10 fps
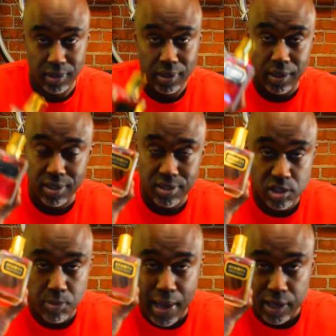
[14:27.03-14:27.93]
and this is
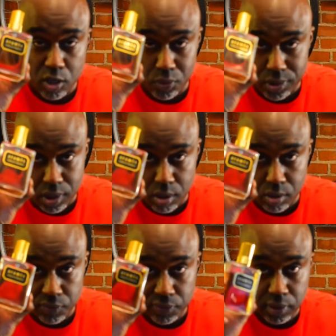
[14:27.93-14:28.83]
Tobacco
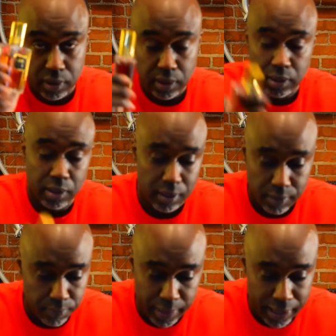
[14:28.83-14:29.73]
Reserve.
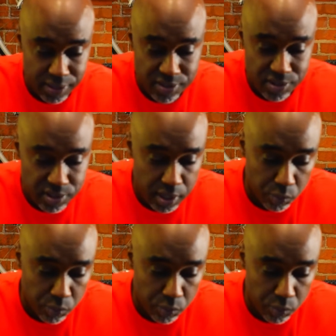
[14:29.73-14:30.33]
Man, this is a